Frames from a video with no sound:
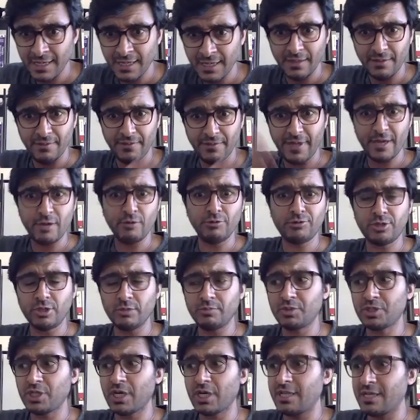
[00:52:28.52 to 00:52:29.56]
The YouTube
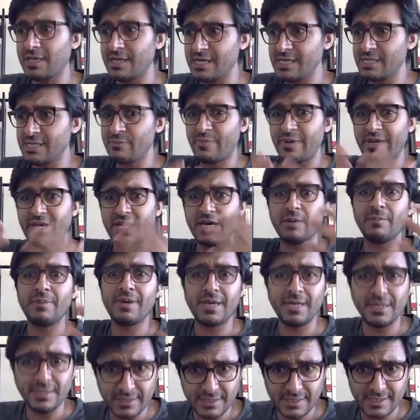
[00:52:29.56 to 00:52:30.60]
channel is
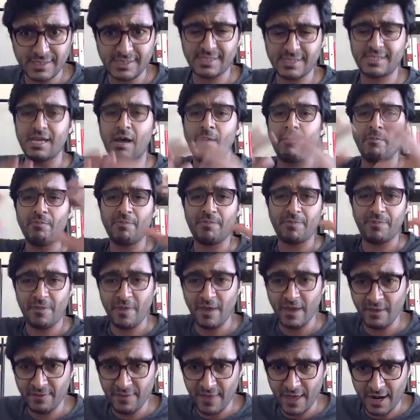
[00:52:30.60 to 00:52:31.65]
becoming
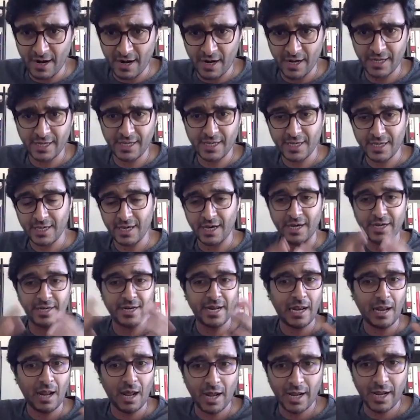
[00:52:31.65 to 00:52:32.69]
something that I kind of
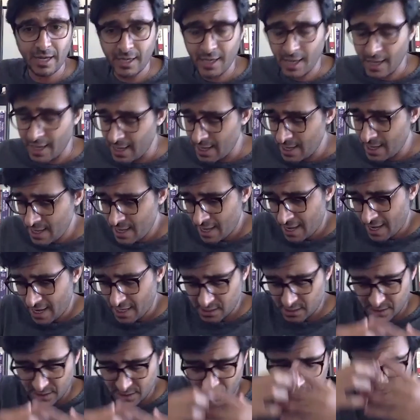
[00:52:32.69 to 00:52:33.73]
like.
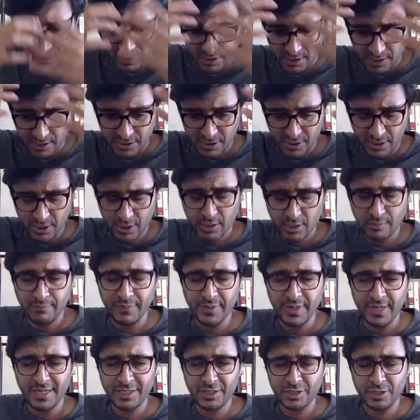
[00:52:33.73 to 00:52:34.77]
It's a
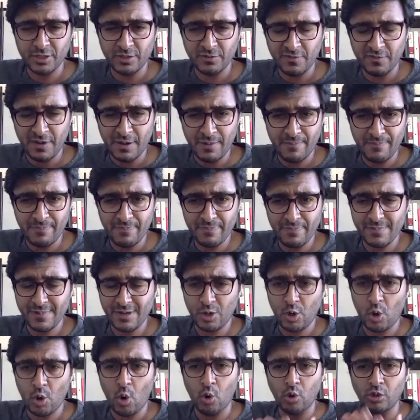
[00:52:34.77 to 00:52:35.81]
combination of a
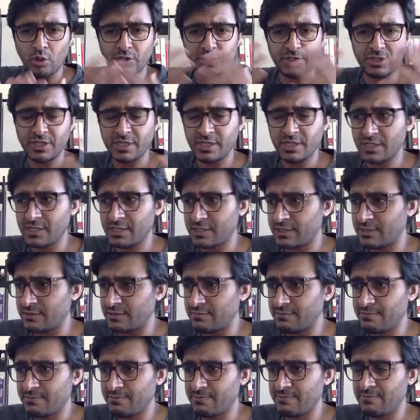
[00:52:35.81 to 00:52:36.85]
courses,
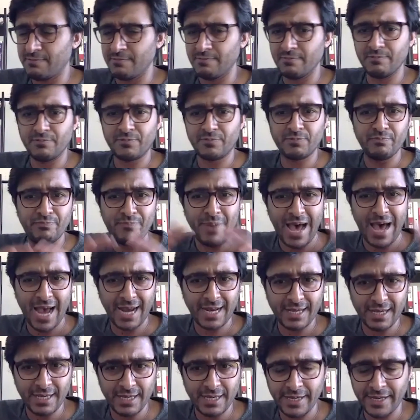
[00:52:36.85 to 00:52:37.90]

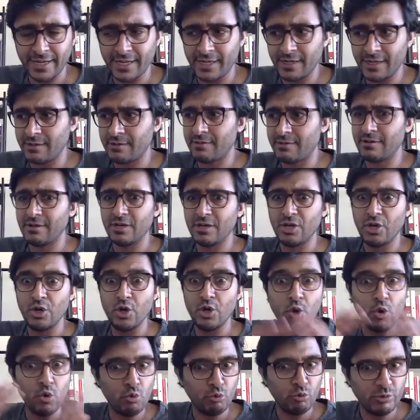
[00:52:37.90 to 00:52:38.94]
back end
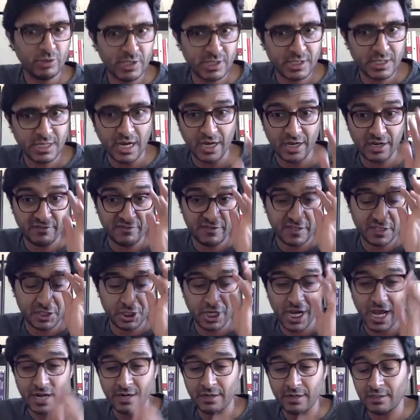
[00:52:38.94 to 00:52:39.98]
news kind of a
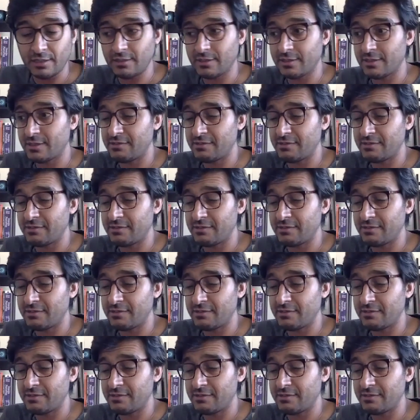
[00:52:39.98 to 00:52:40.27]
channel.